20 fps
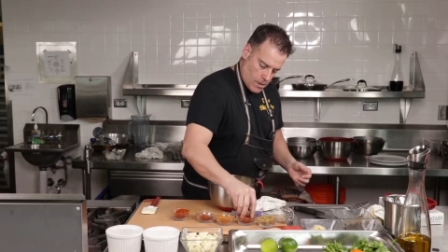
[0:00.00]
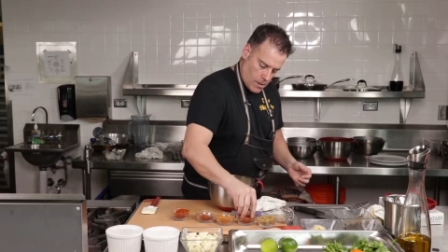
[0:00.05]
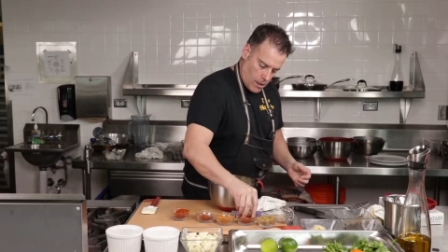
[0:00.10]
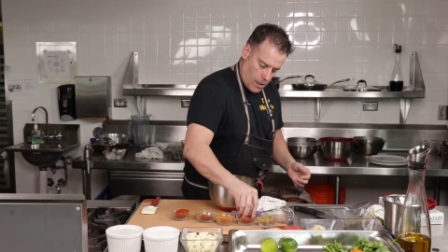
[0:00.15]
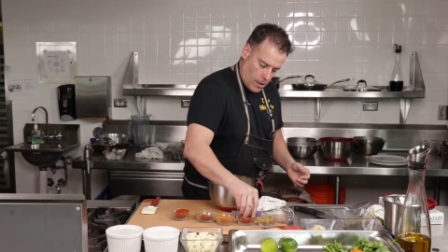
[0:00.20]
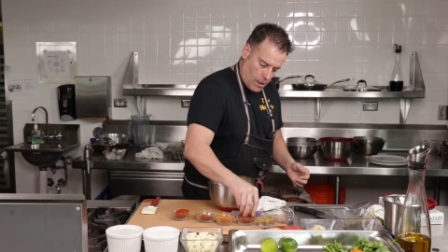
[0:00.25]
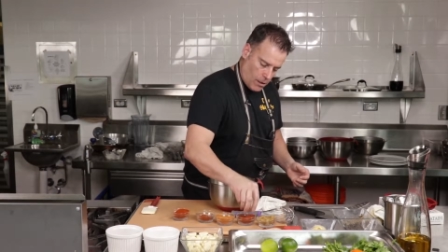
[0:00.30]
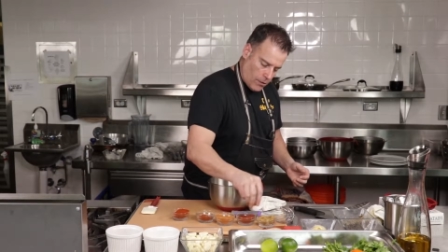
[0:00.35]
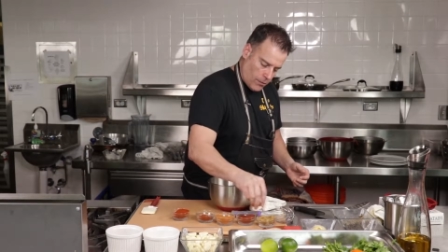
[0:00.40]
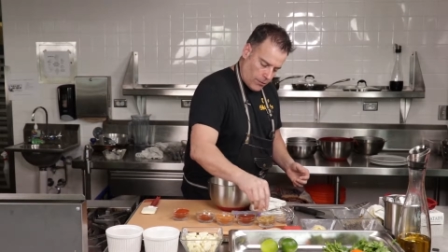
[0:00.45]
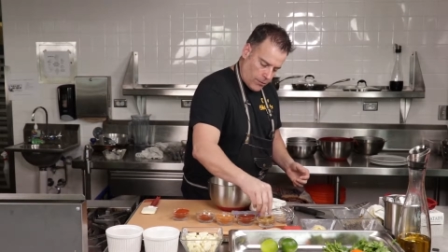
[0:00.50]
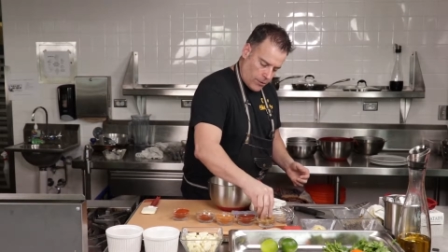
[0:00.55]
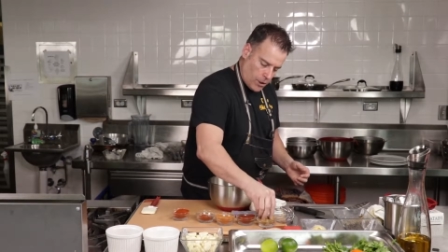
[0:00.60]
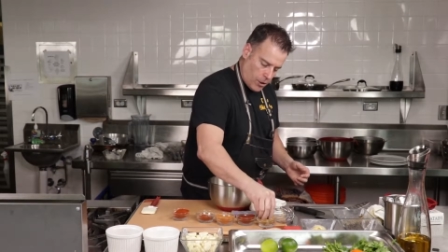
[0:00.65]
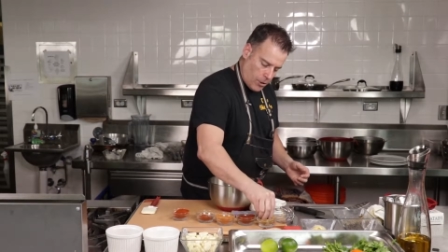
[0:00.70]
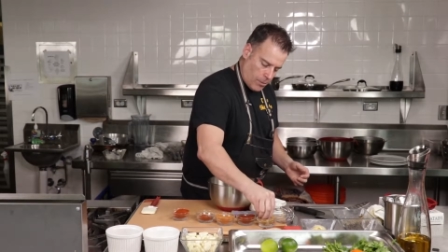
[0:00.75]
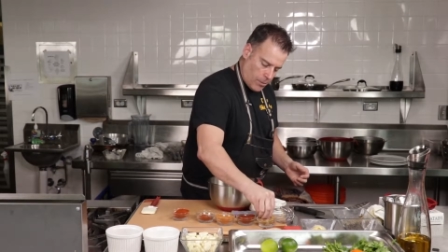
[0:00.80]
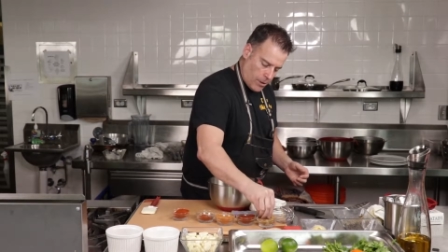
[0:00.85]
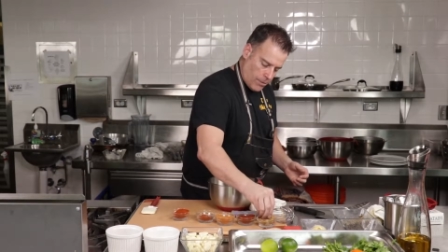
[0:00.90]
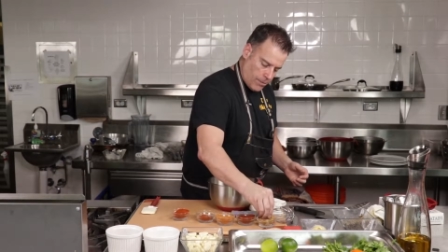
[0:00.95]
of
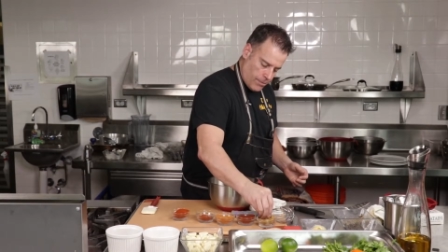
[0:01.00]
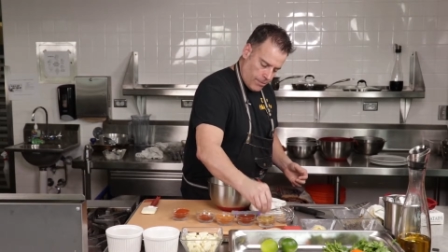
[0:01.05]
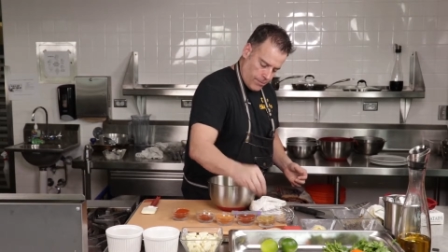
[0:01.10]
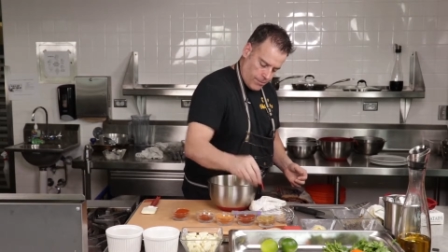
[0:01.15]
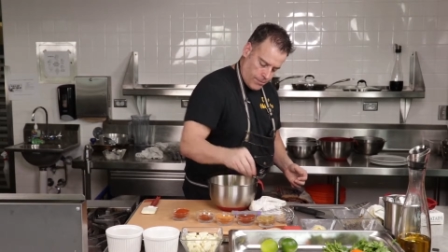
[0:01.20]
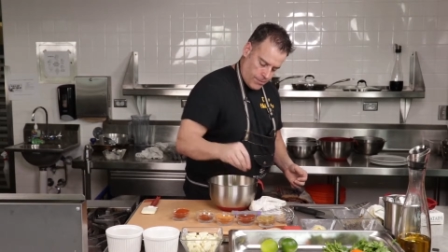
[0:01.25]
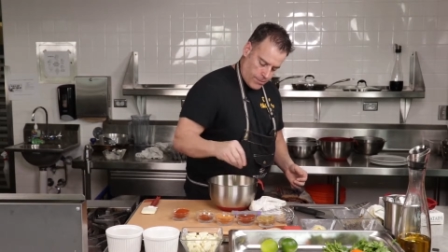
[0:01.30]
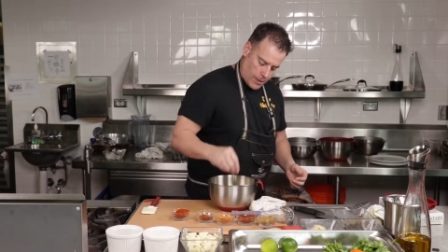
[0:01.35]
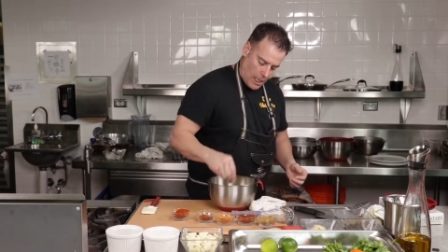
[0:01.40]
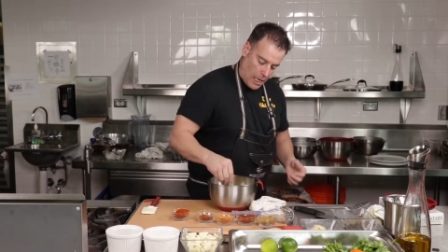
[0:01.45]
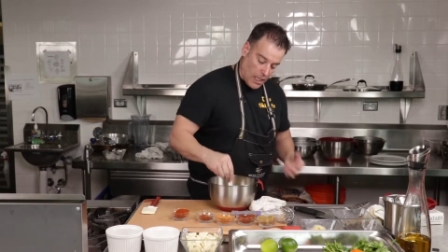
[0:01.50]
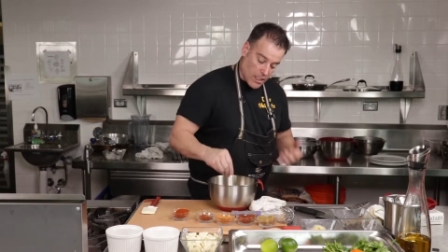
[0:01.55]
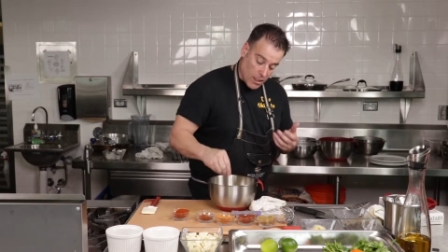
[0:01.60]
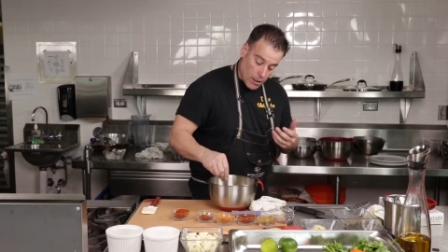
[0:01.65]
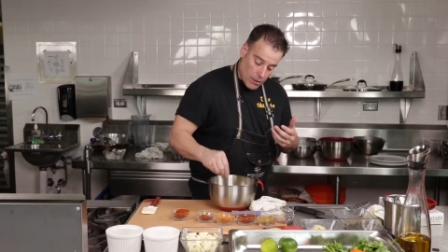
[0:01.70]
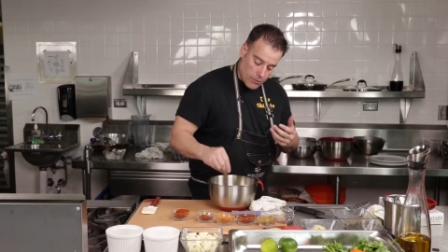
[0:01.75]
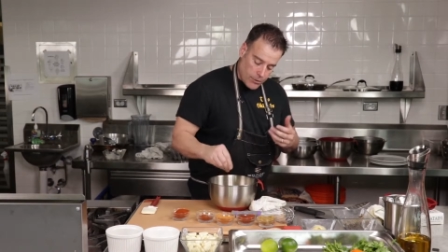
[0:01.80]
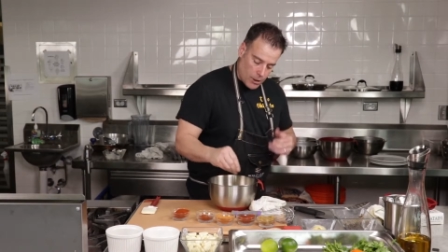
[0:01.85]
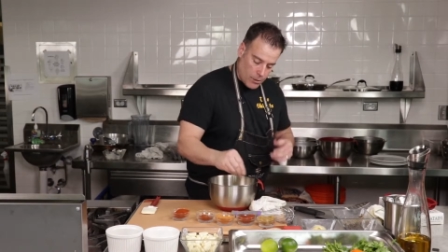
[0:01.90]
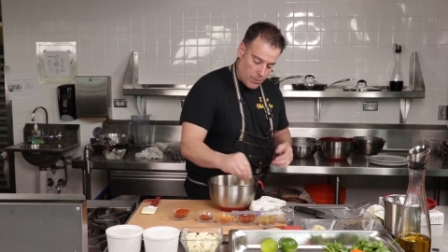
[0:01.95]
cumin. I
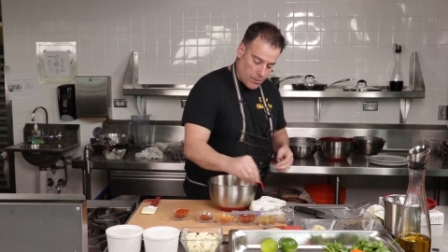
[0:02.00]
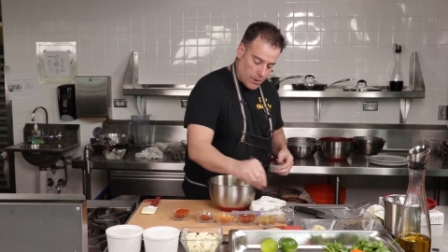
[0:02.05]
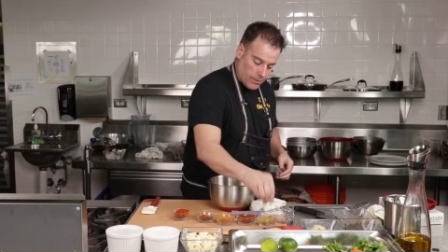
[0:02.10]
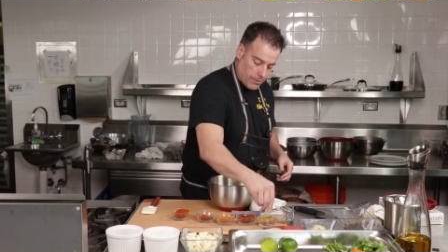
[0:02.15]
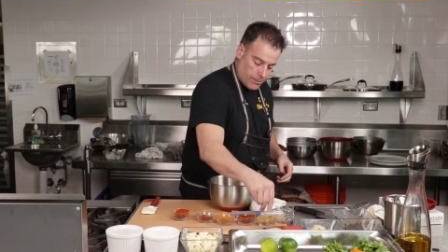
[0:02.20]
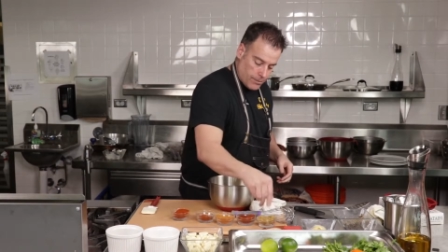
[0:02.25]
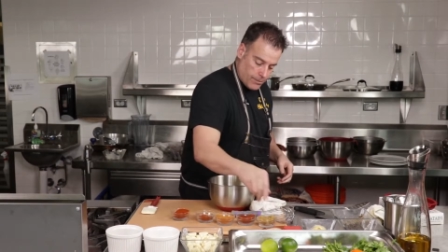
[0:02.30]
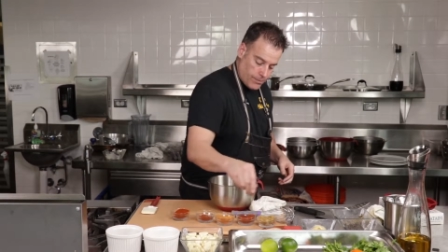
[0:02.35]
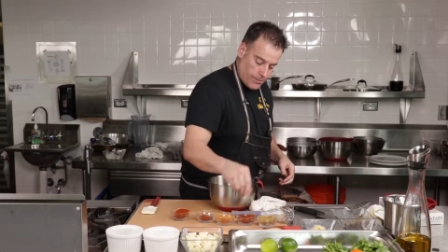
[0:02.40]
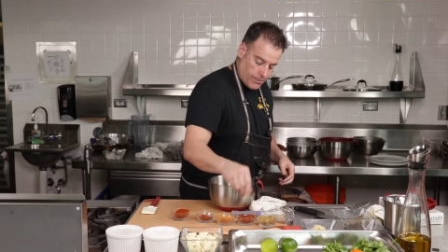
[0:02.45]
love cumin.